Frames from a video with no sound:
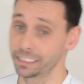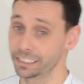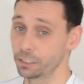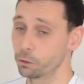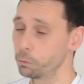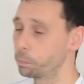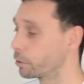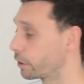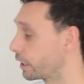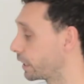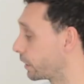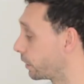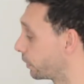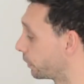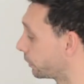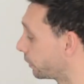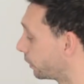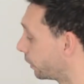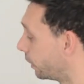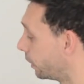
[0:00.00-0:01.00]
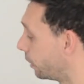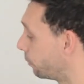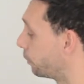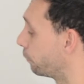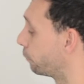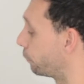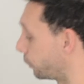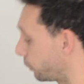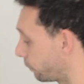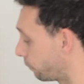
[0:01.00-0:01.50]
still pretty good.
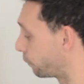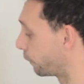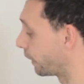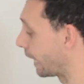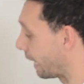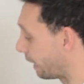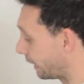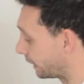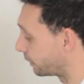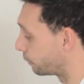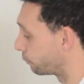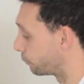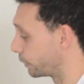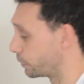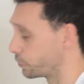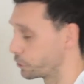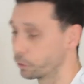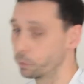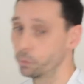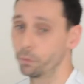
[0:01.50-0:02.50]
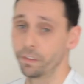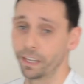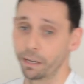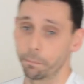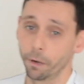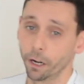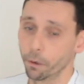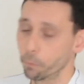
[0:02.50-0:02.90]
But for that individual, they might